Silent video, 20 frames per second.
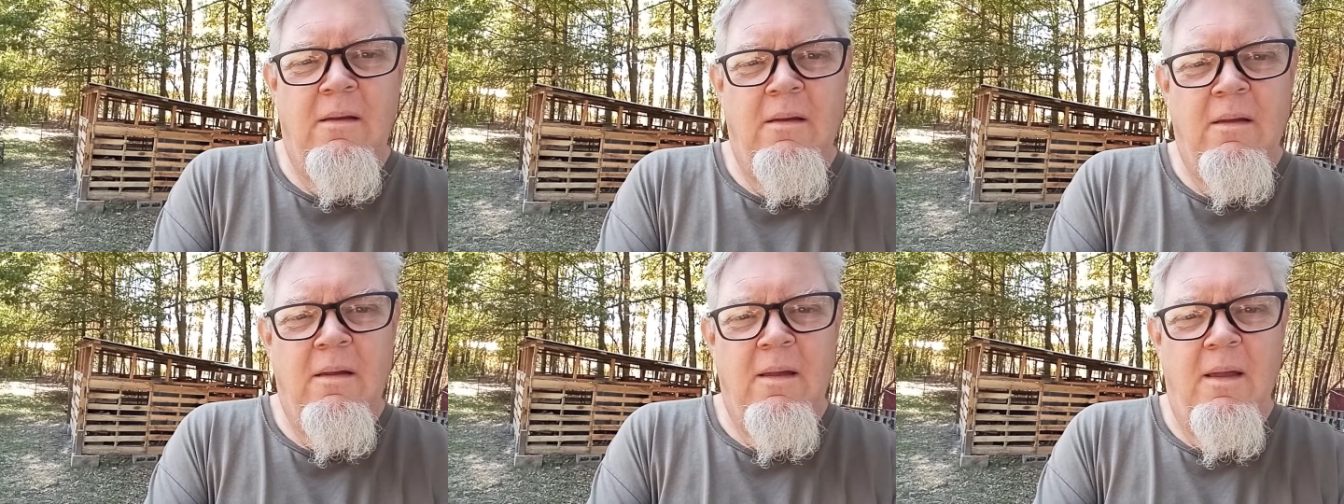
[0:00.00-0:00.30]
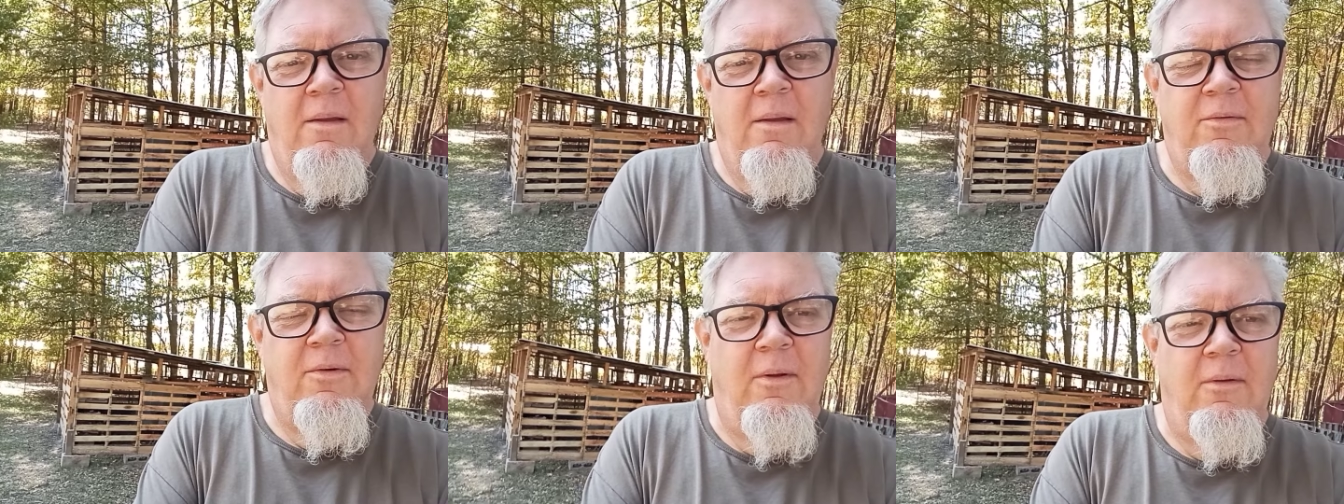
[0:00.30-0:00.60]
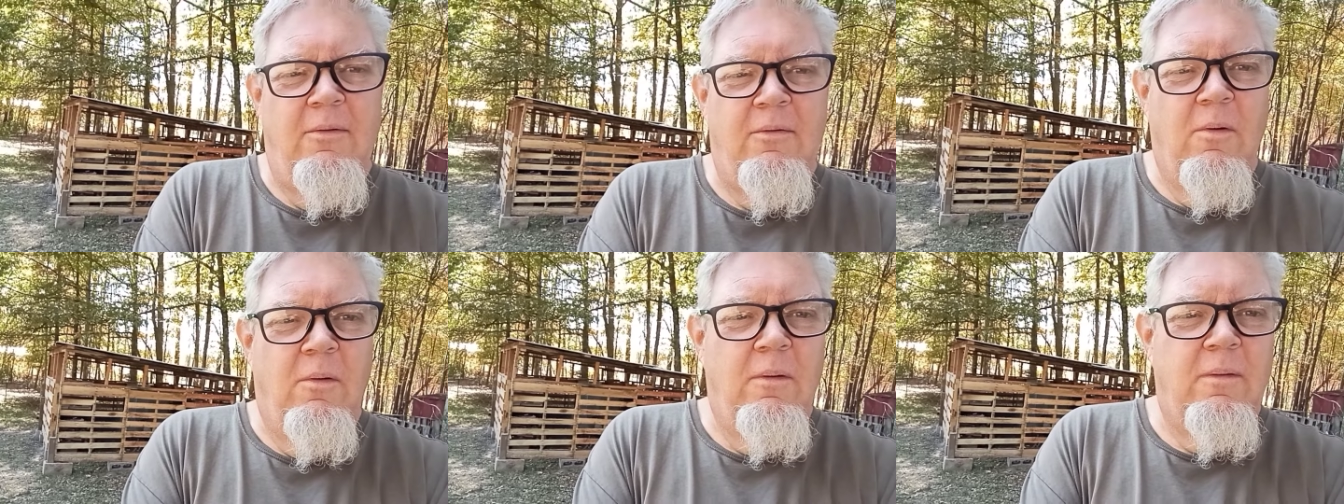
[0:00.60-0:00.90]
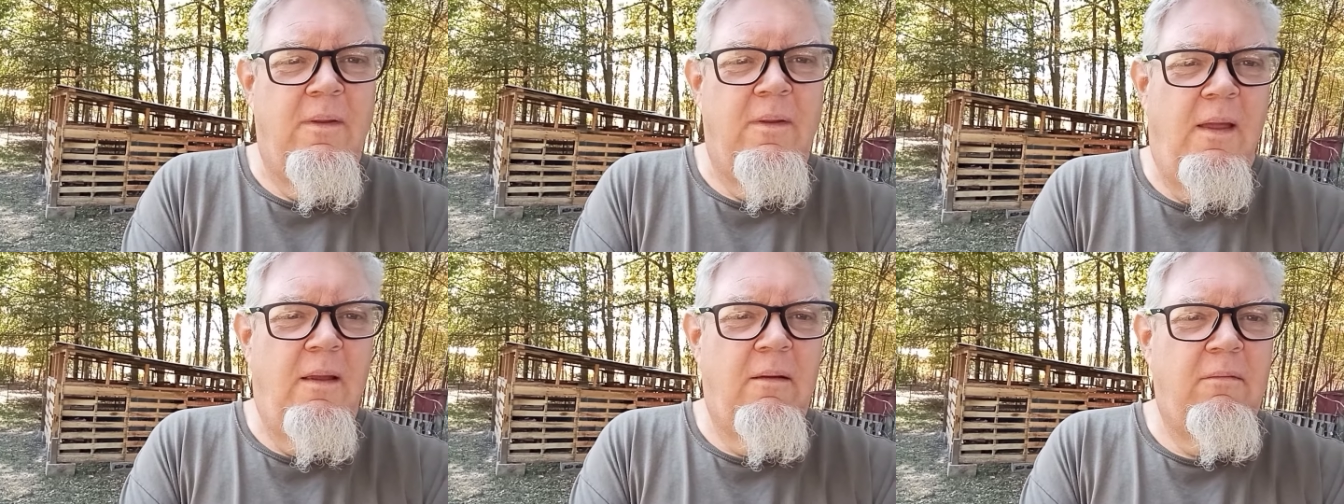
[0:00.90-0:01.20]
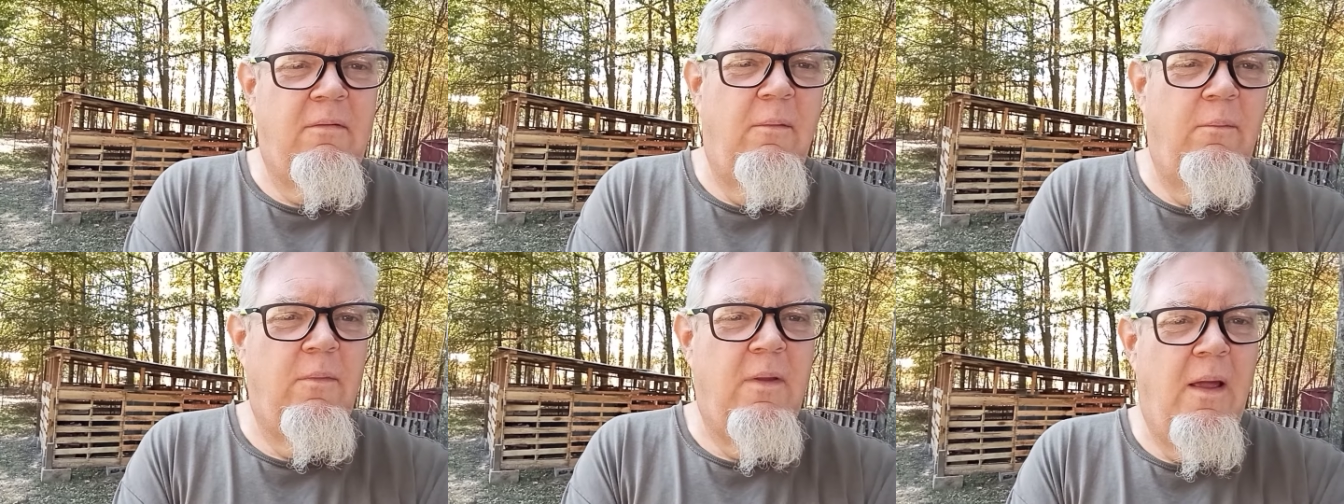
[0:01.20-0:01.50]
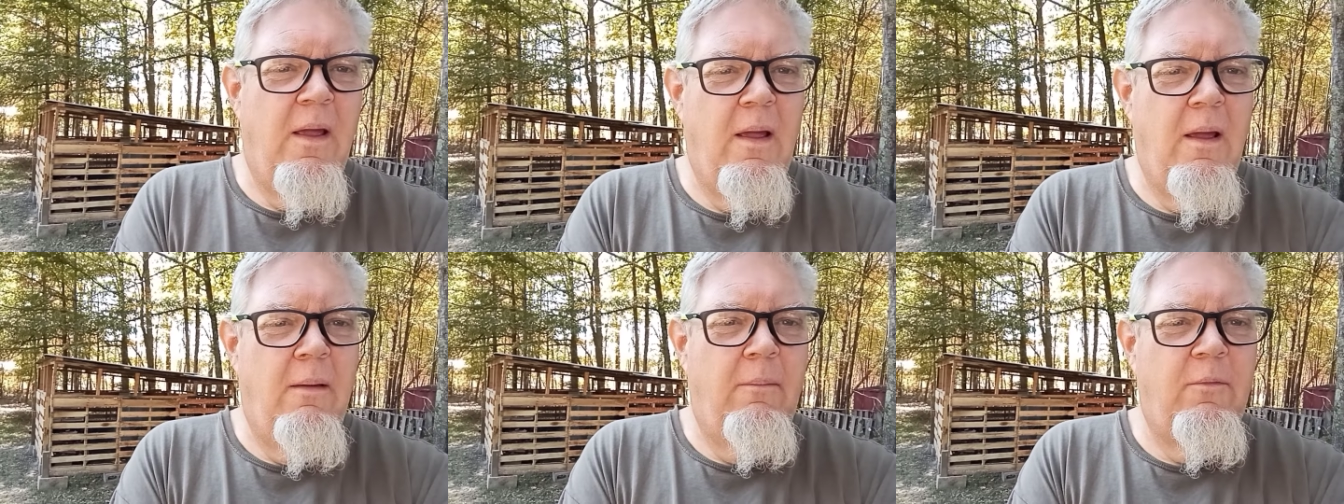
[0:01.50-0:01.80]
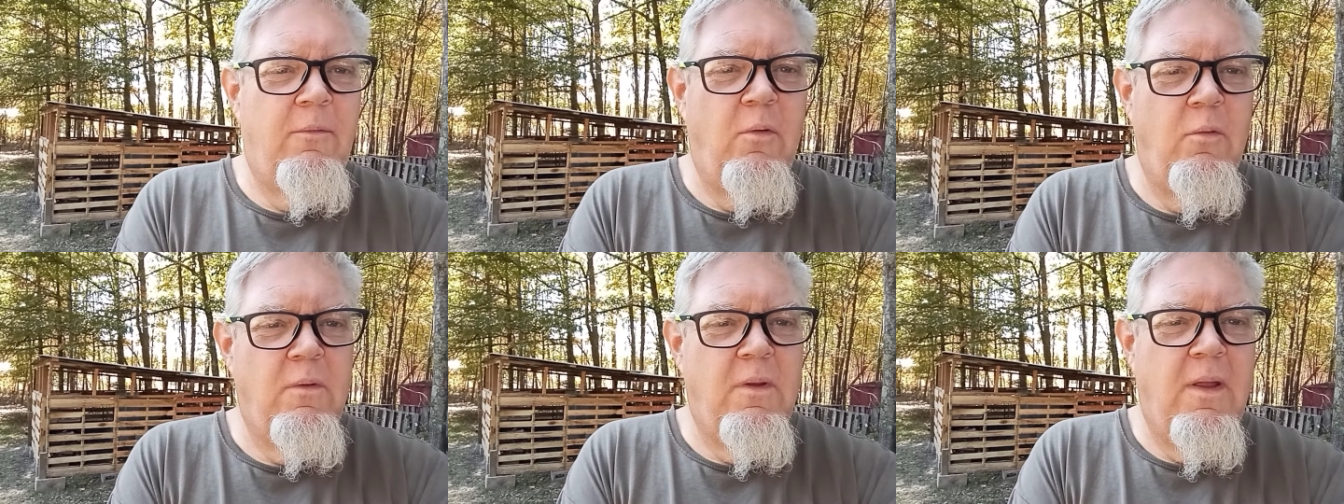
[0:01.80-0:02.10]
It's just going to take some time
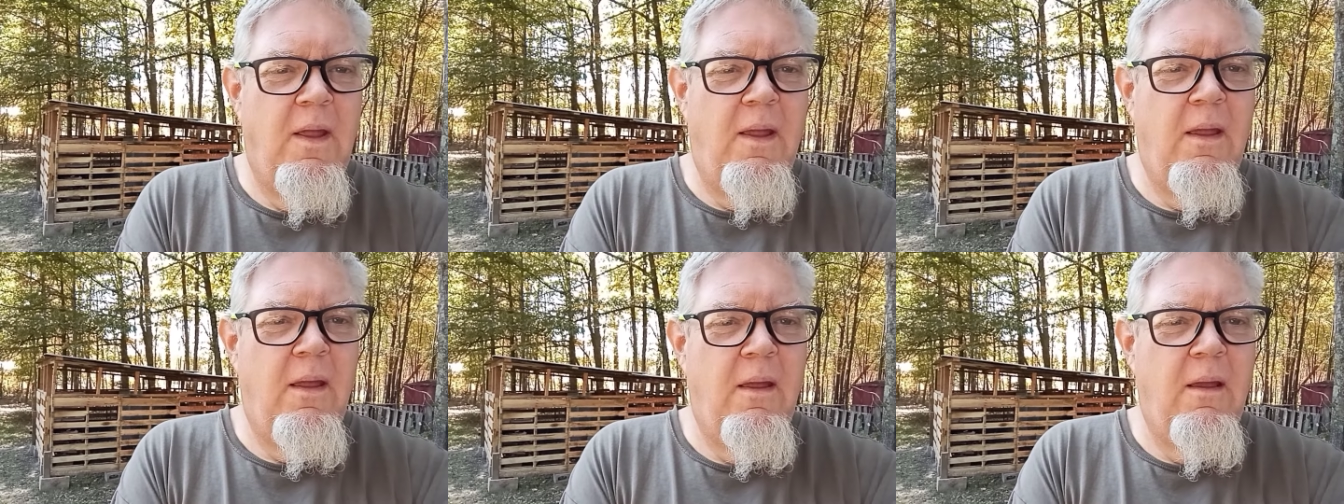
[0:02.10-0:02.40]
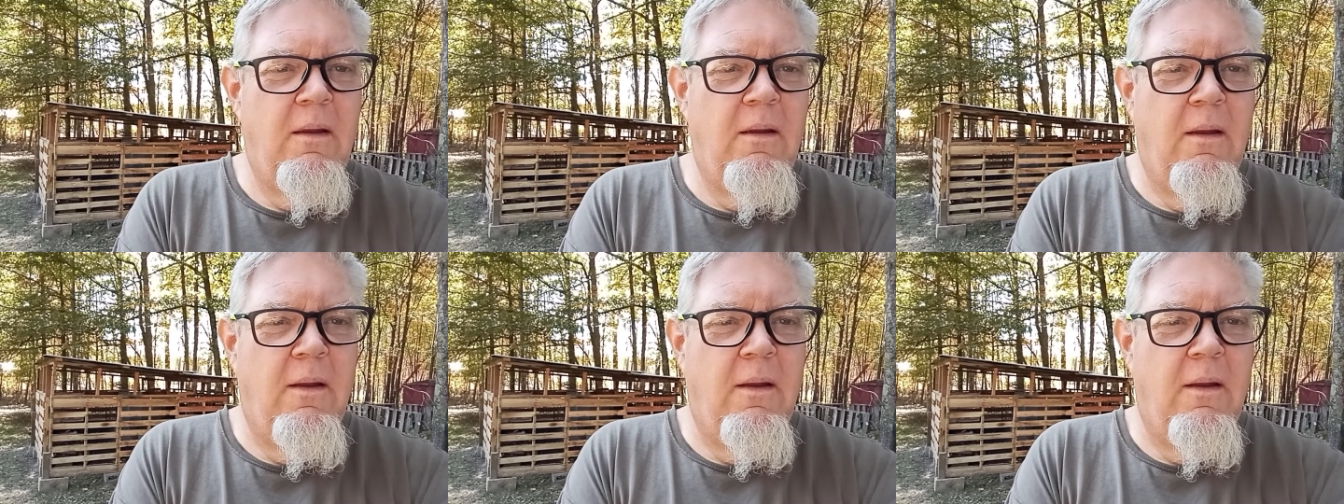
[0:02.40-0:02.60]
to dig